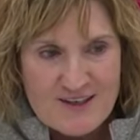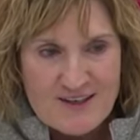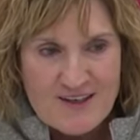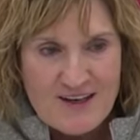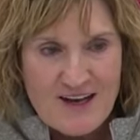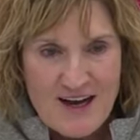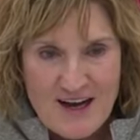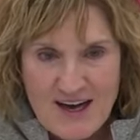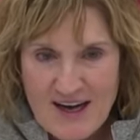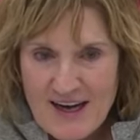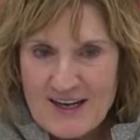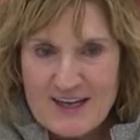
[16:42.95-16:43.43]

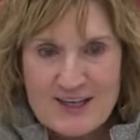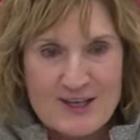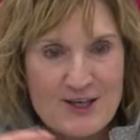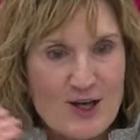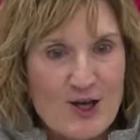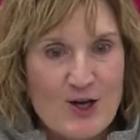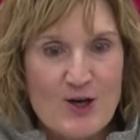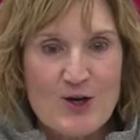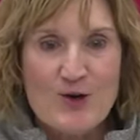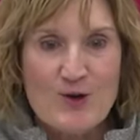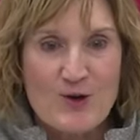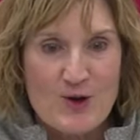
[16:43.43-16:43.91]
high and
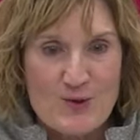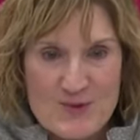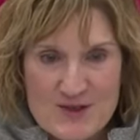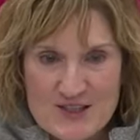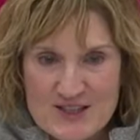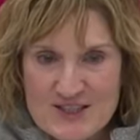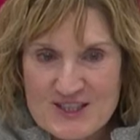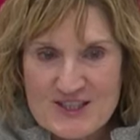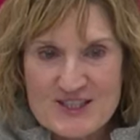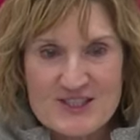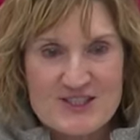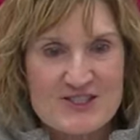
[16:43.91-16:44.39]
low i mean
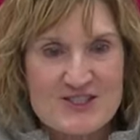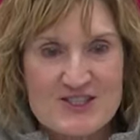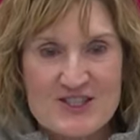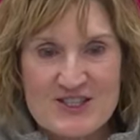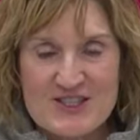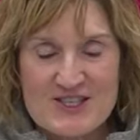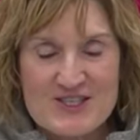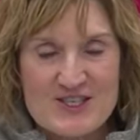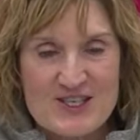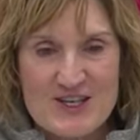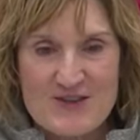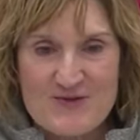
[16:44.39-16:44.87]
she's
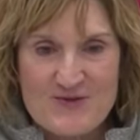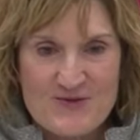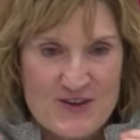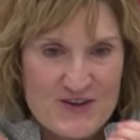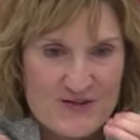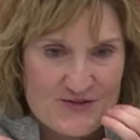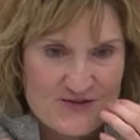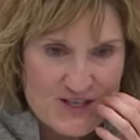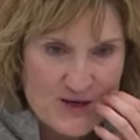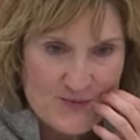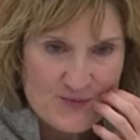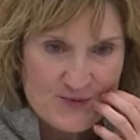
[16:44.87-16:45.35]
just if
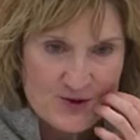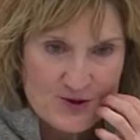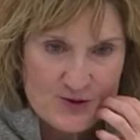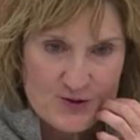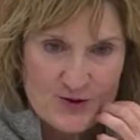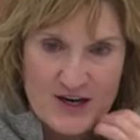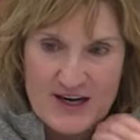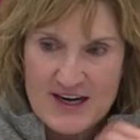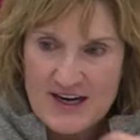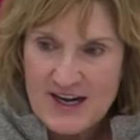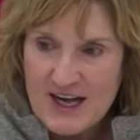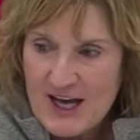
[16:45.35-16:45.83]
if something
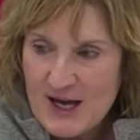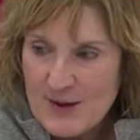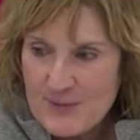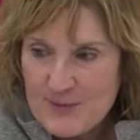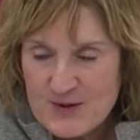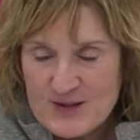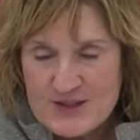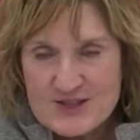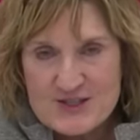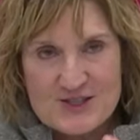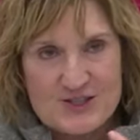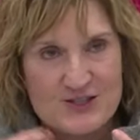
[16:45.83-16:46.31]
great
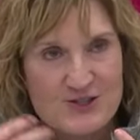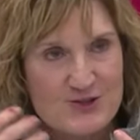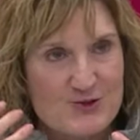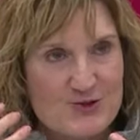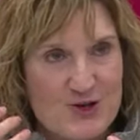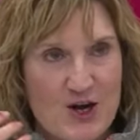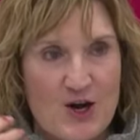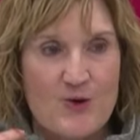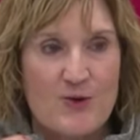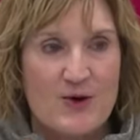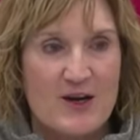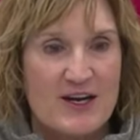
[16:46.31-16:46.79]
happens you
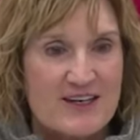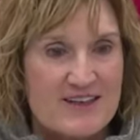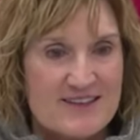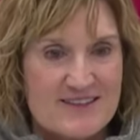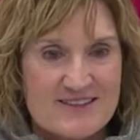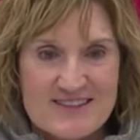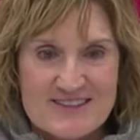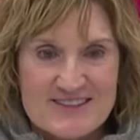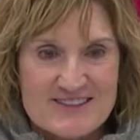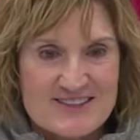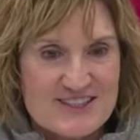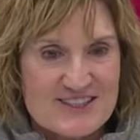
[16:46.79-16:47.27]
know it
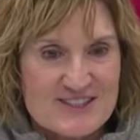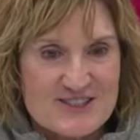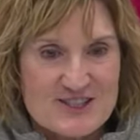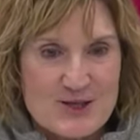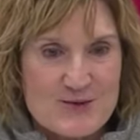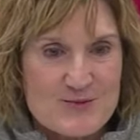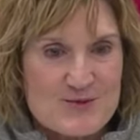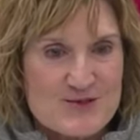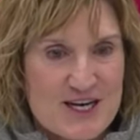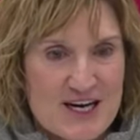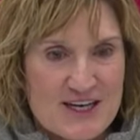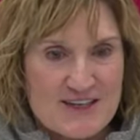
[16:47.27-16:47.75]
and she
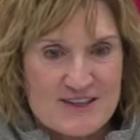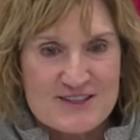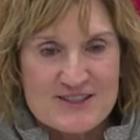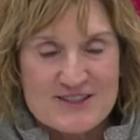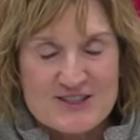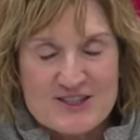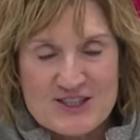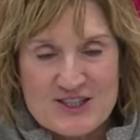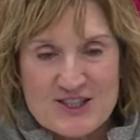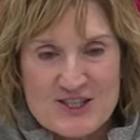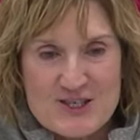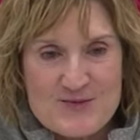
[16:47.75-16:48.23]
jumps out of the
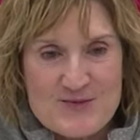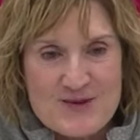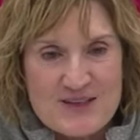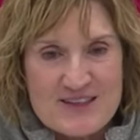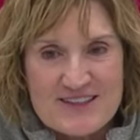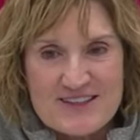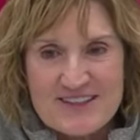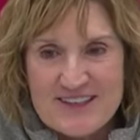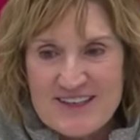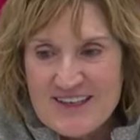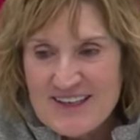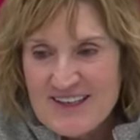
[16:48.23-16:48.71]
gym
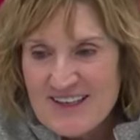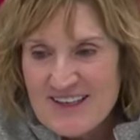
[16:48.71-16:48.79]
and